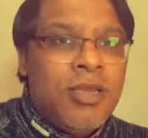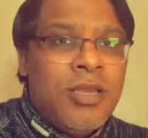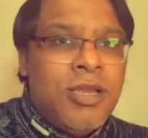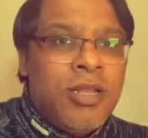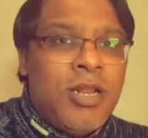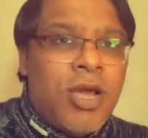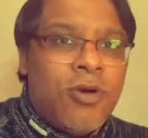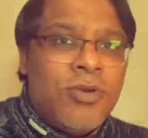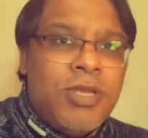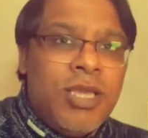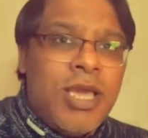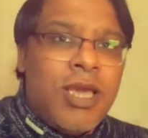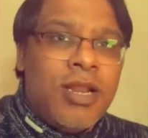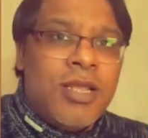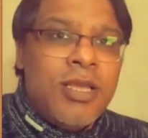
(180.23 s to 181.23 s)
Now
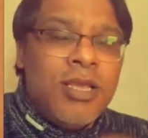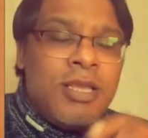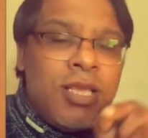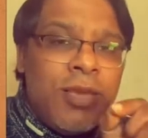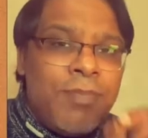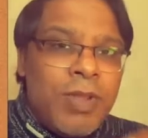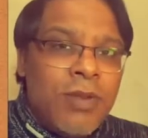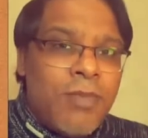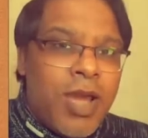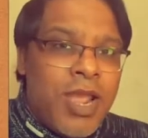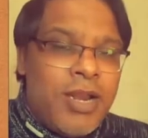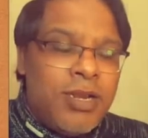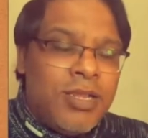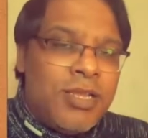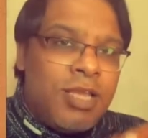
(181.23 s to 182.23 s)
here keep in
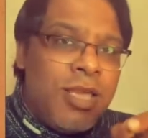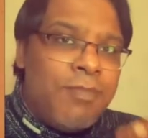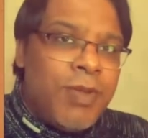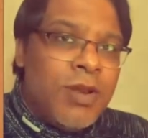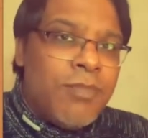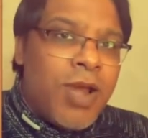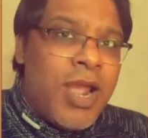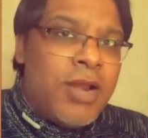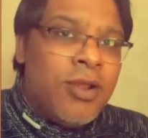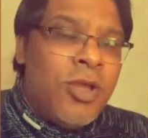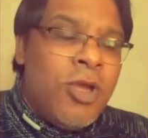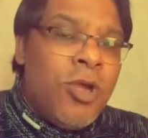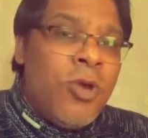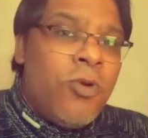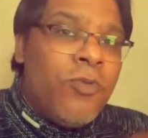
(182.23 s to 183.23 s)
mind
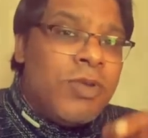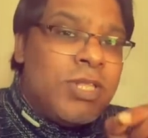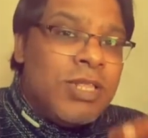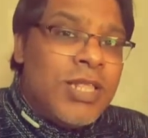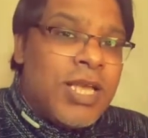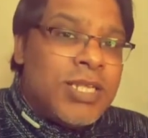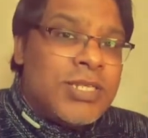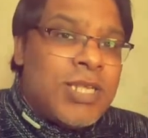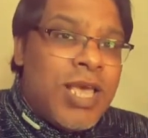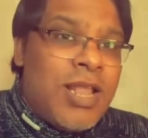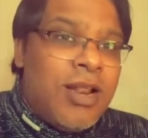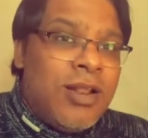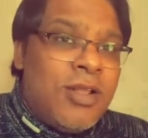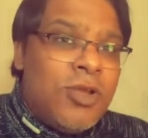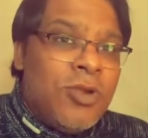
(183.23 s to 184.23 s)
within the
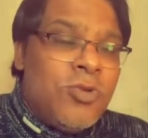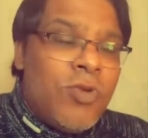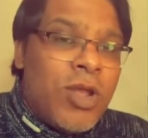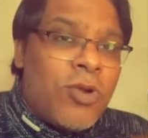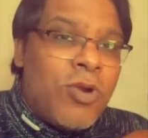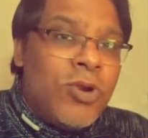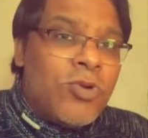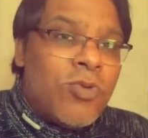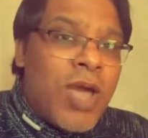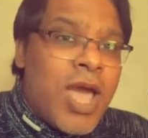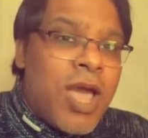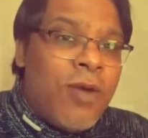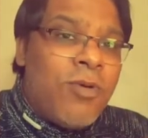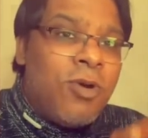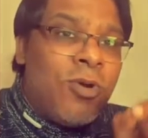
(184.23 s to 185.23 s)
cell we are going to
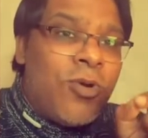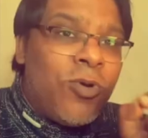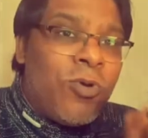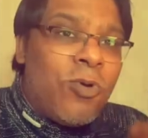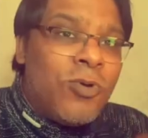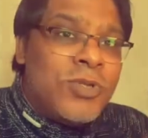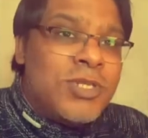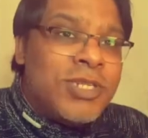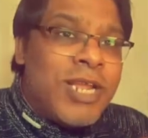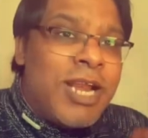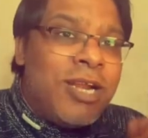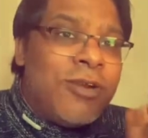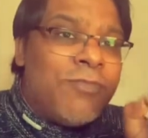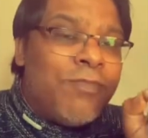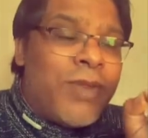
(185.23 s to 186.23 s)
have
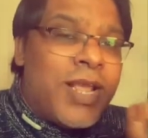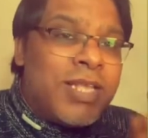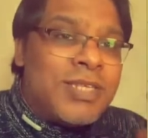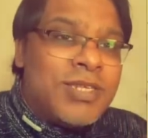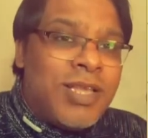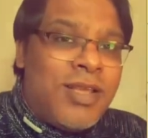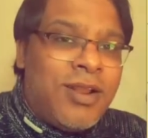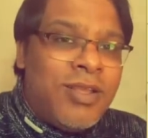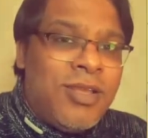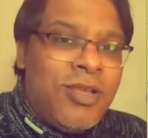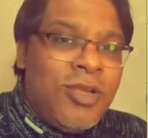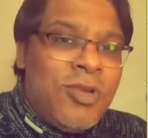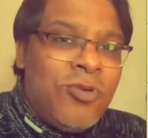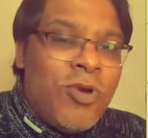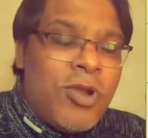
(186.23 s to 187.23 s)
constant pressure.
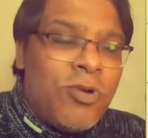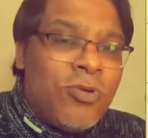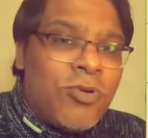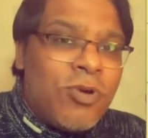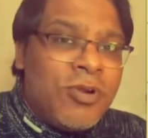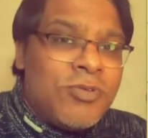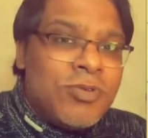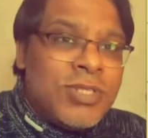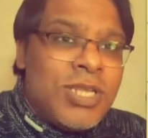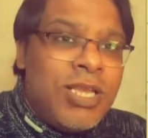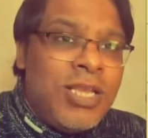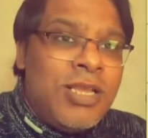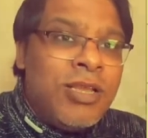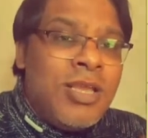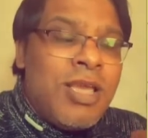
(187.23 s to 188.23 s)
We are not going to
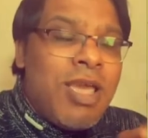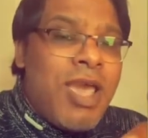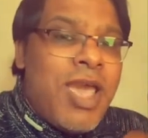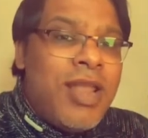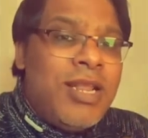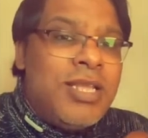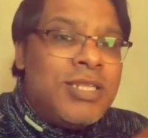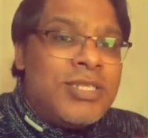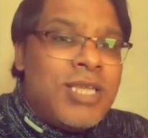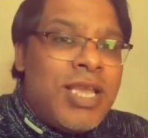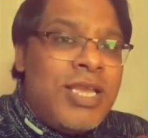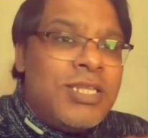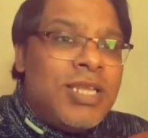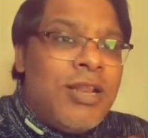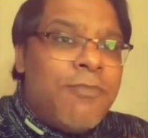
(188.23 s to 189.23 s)
see any
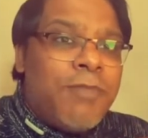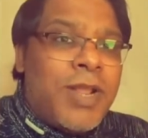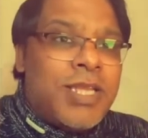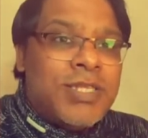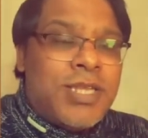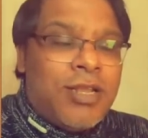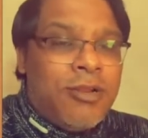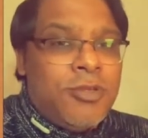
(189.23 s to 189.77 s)
change in pressure.